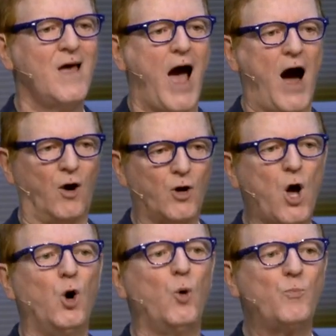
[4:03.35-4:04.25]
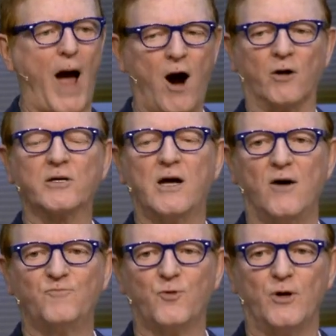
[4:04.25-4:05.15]
our hope, our
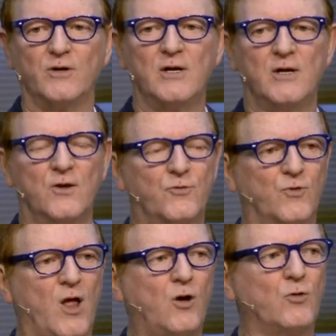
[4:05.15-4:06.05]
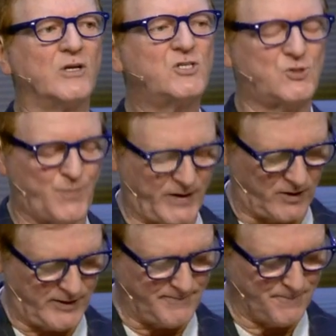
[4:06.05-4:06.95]
comfort, through the Holy Spirit.